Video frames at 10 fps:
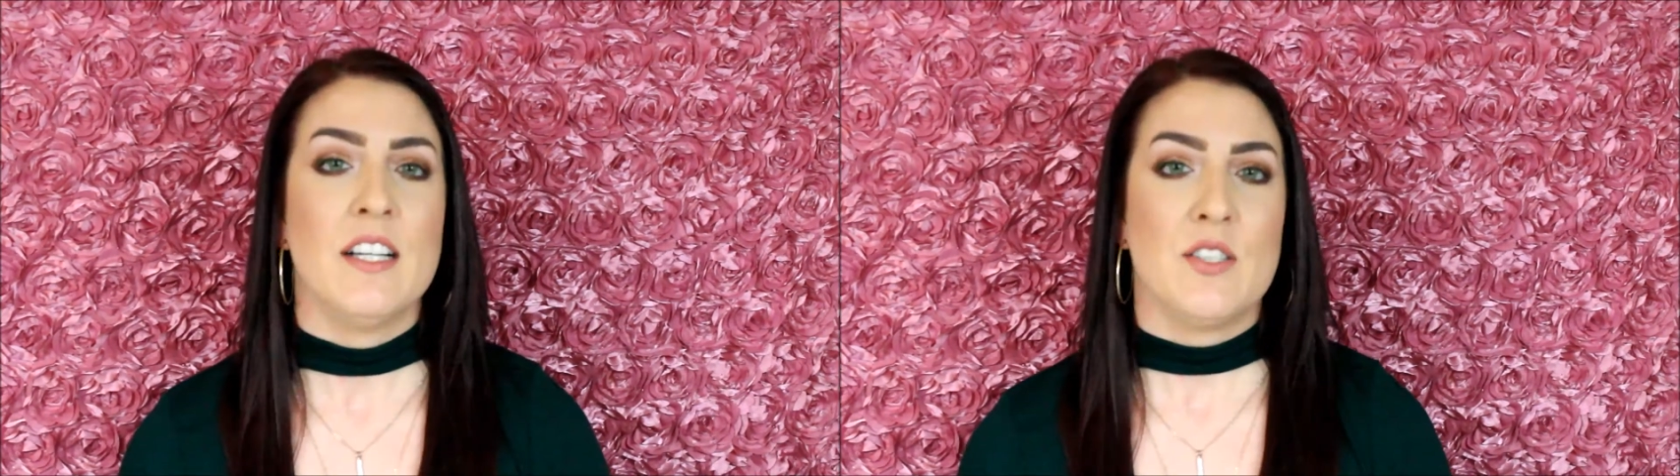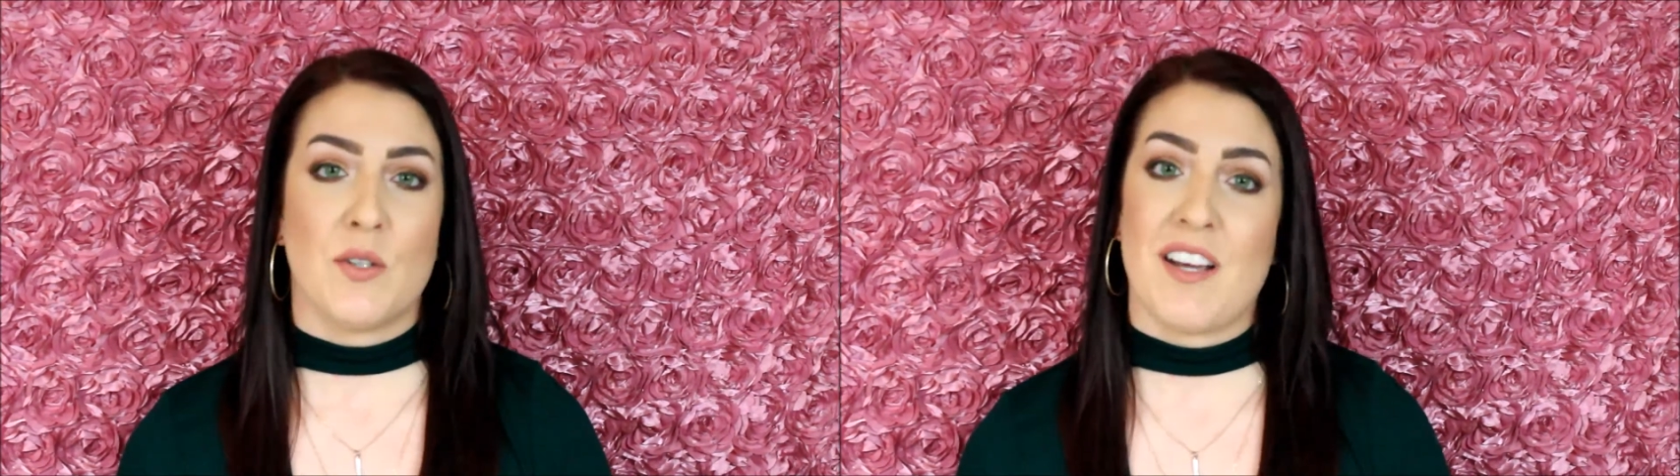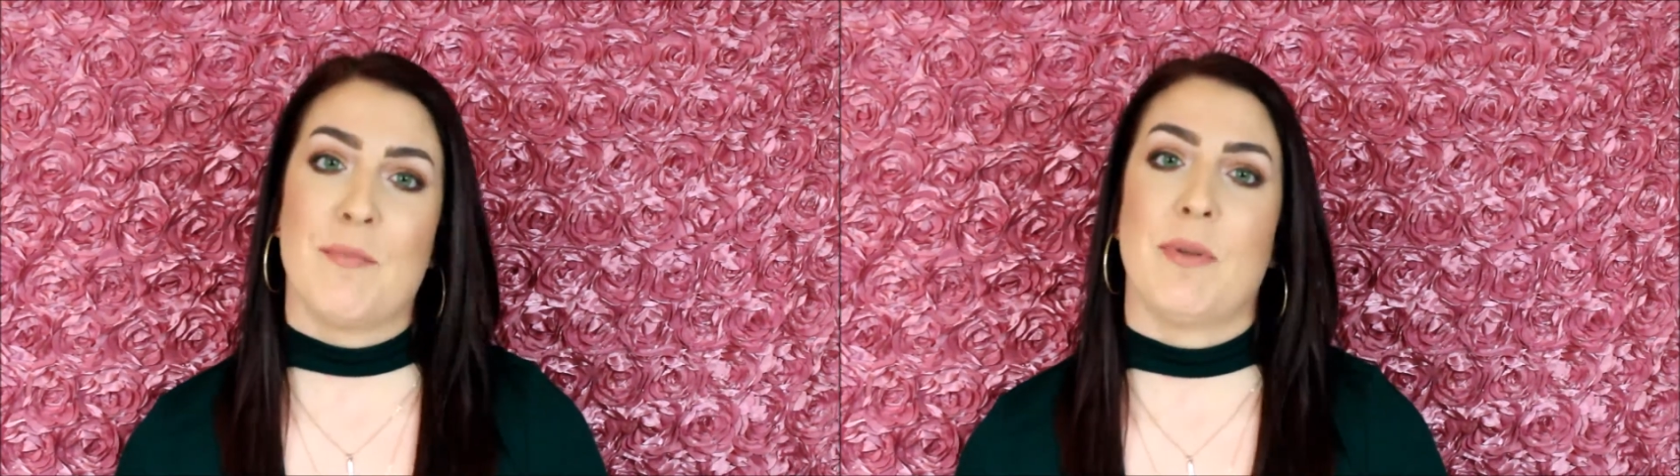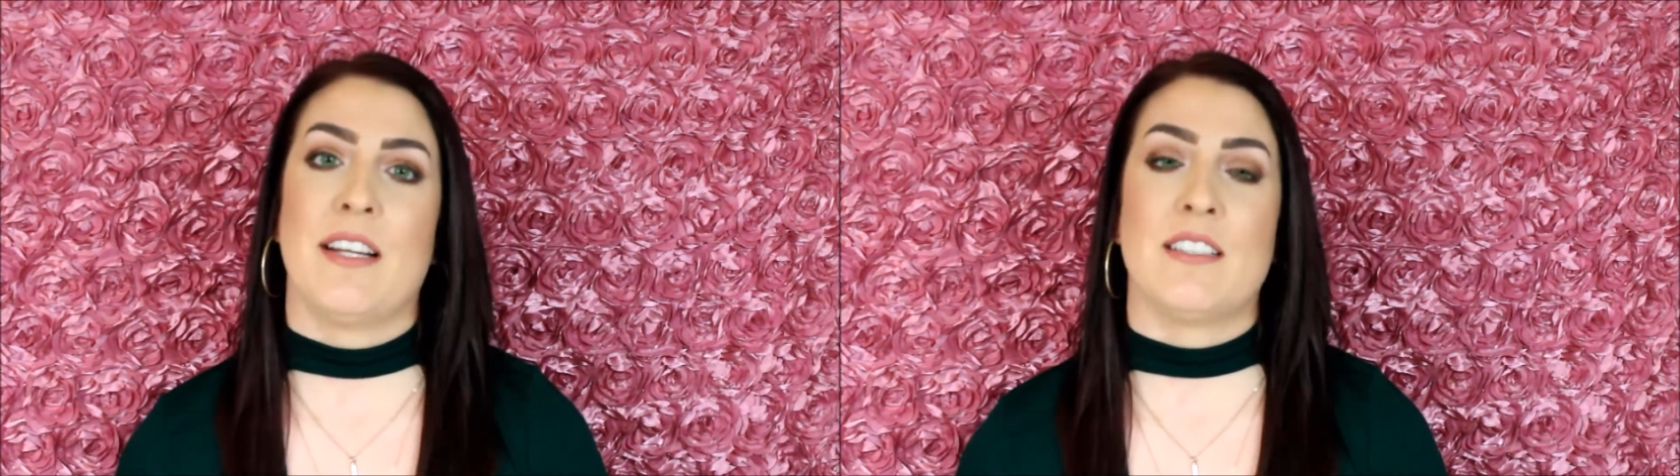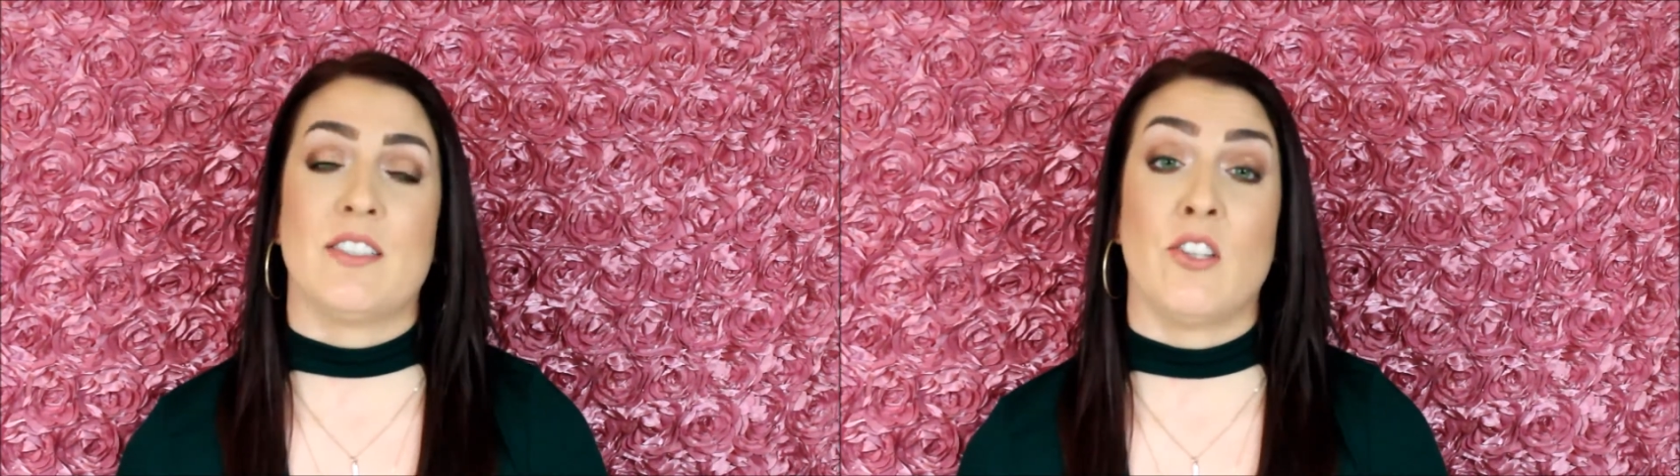don't have
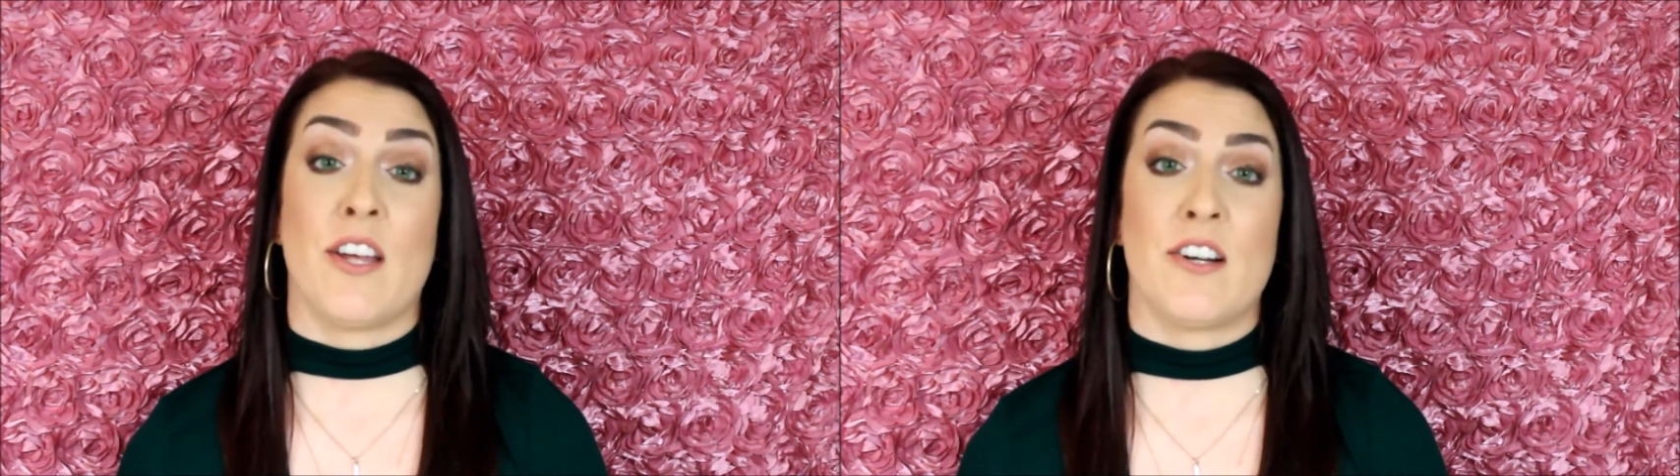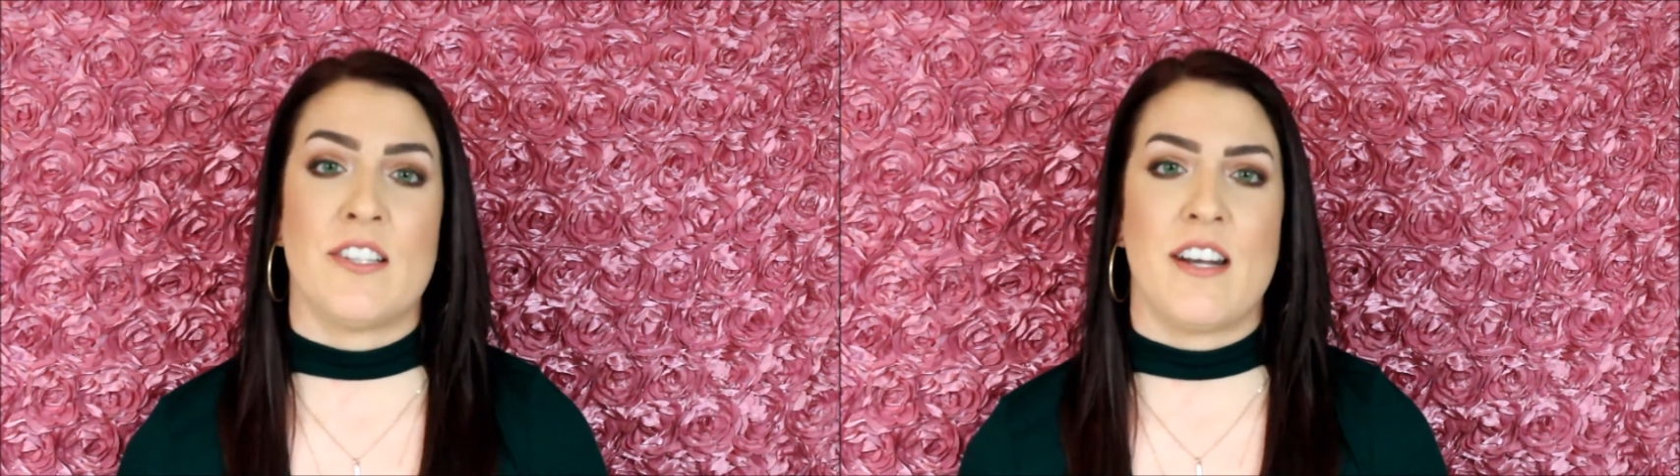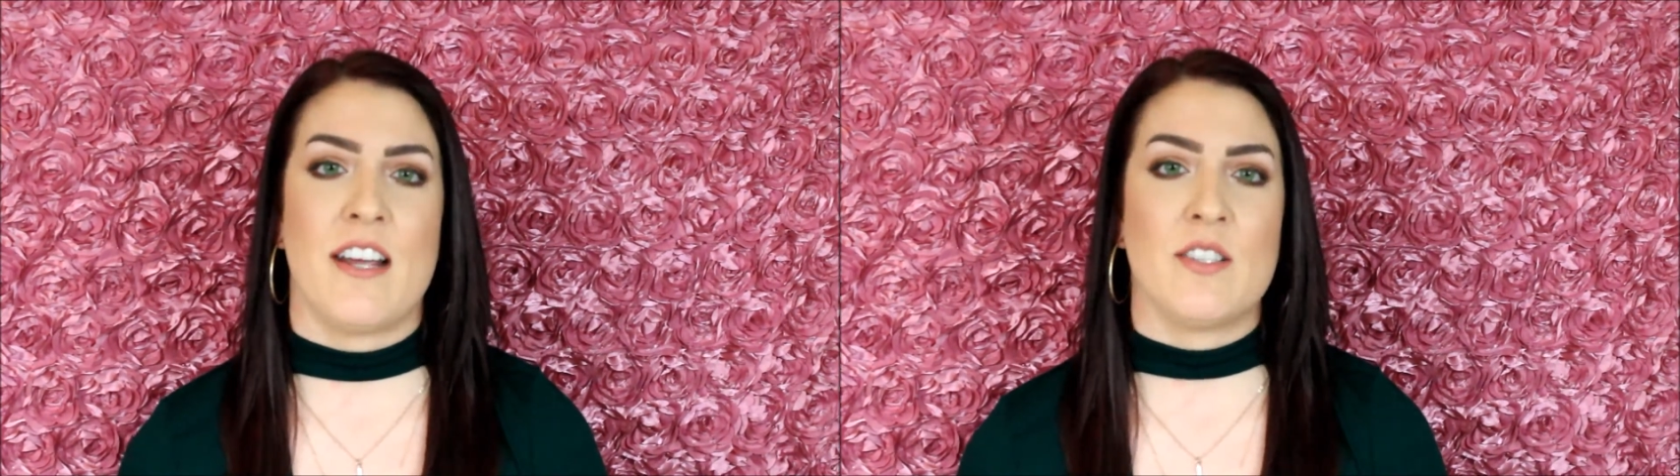plans till later today.